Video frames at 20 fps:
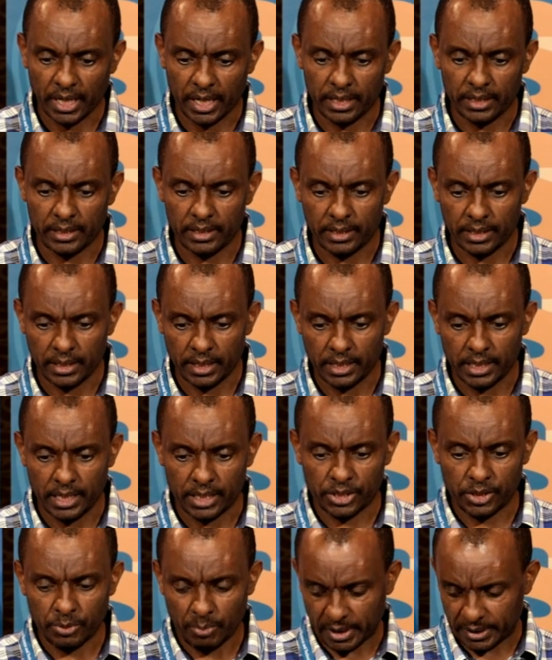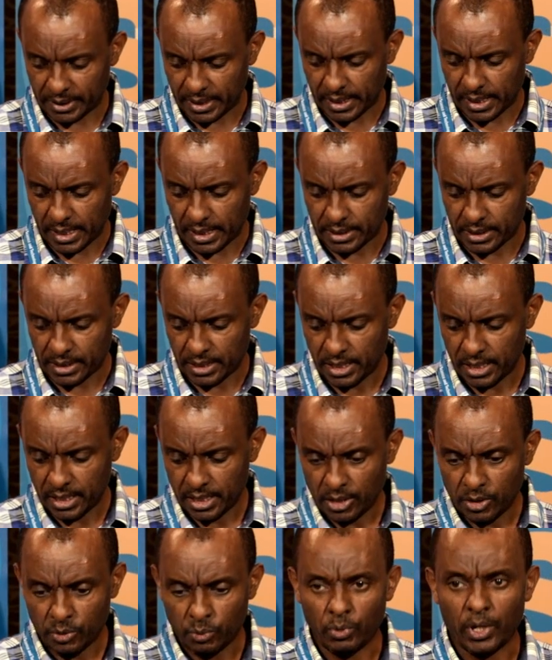and Energy Materials.
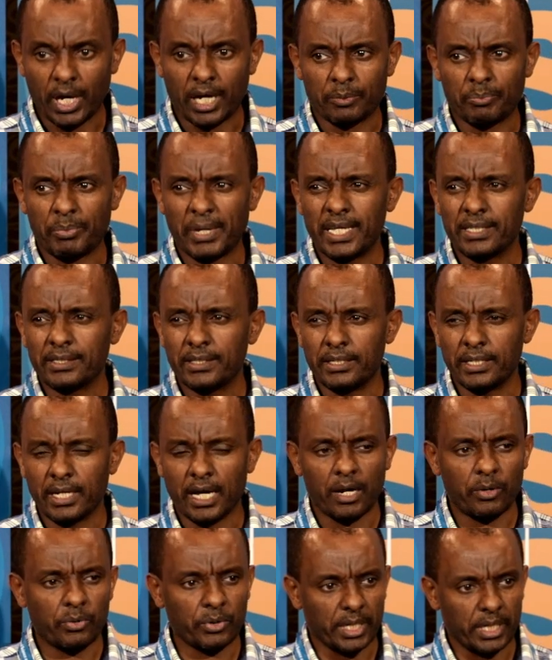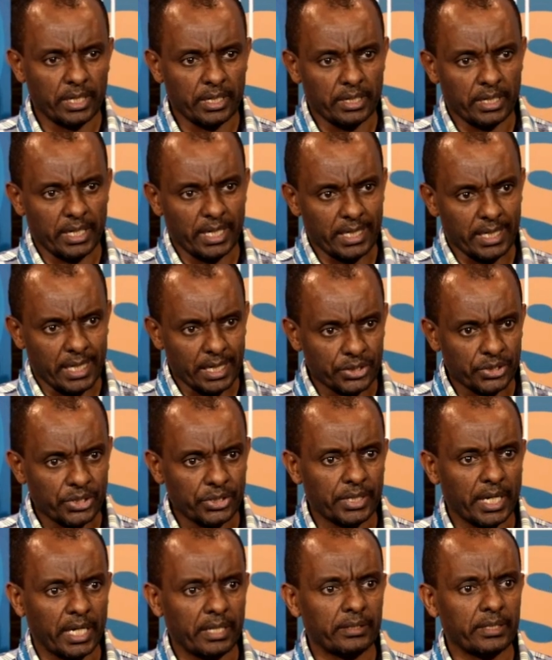We are based now in
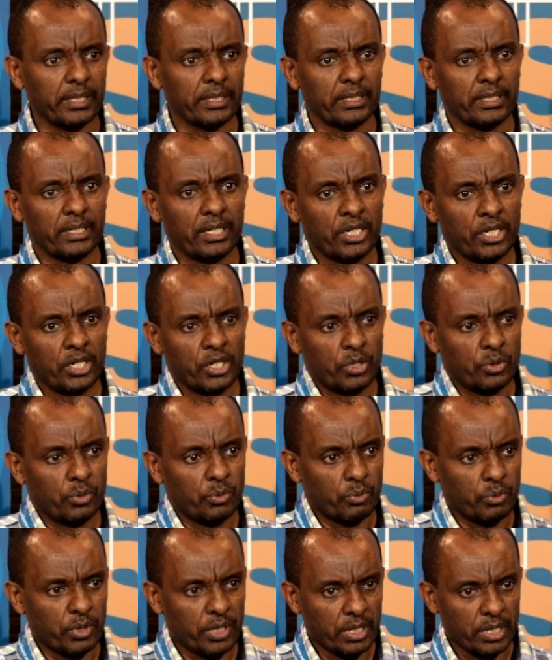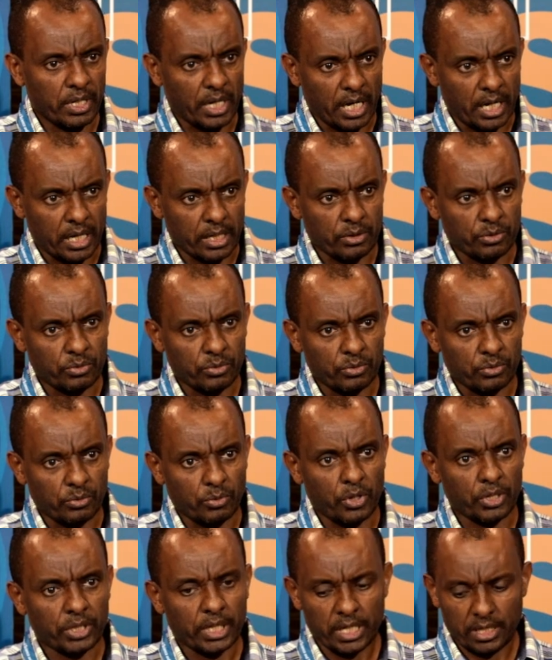Energy Centre. We are
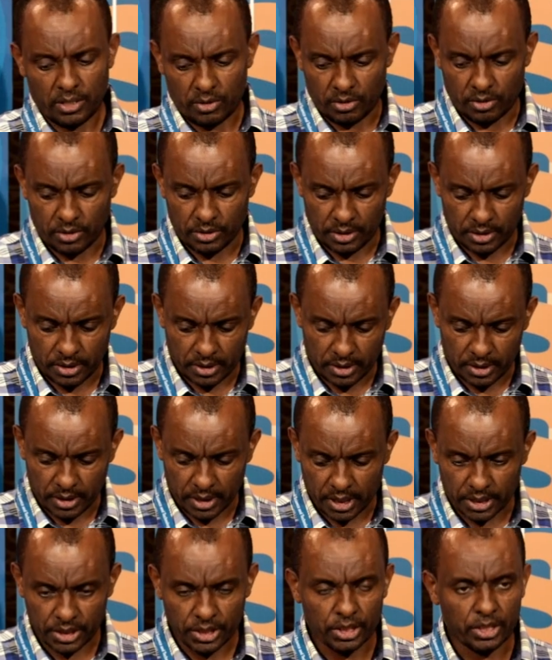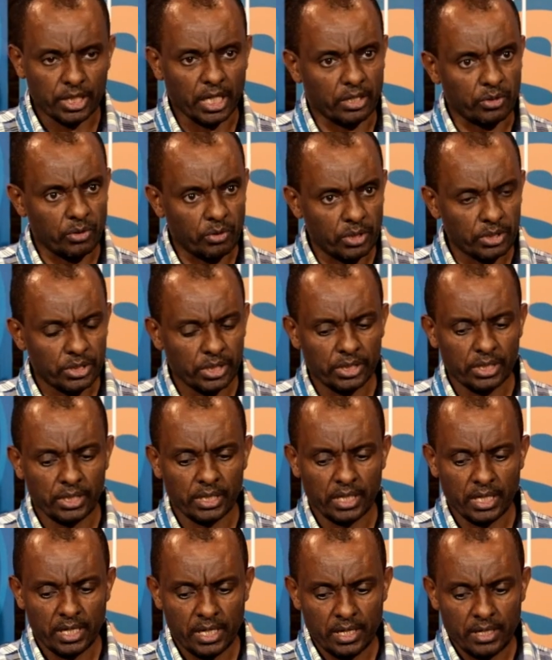working on energy
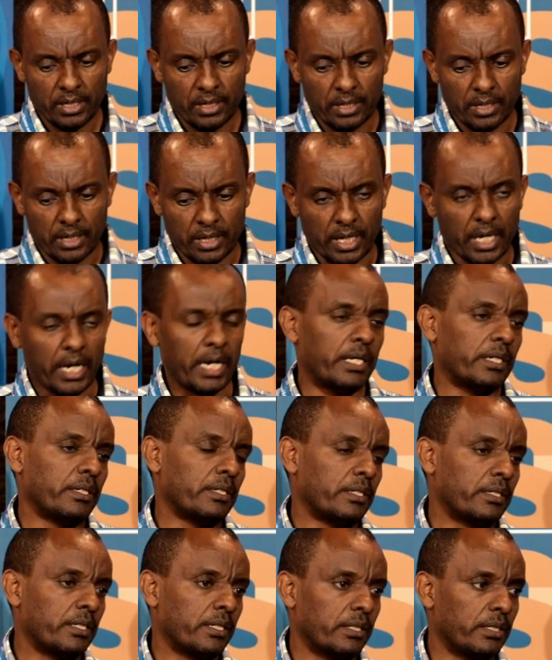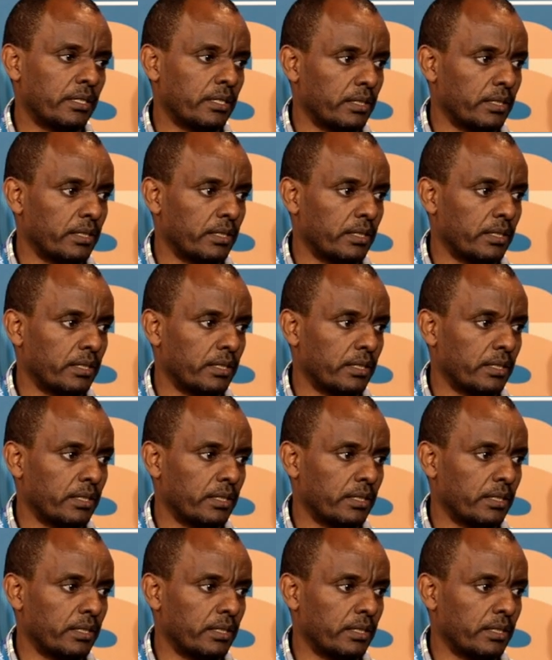technologies, and